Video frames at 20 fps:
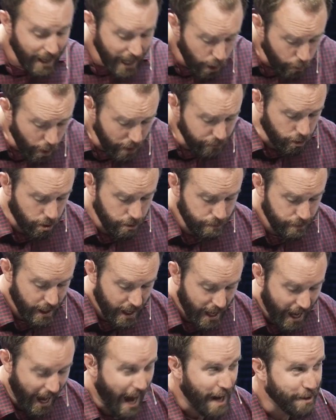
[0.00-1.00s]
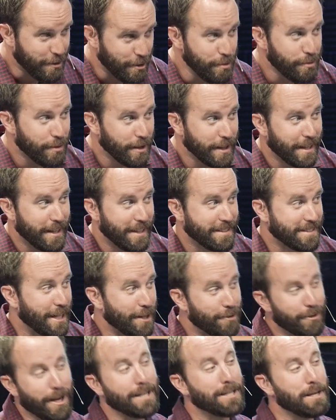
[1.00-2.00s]
However, I do think it is
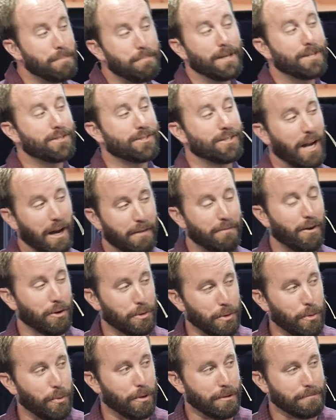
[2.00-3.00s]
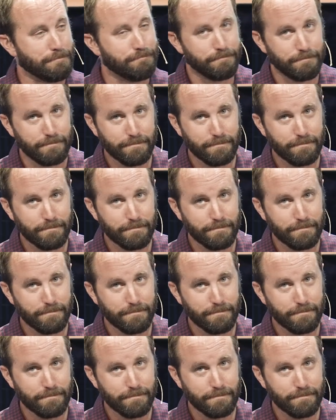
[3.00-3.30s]
a great depiction of our Lord.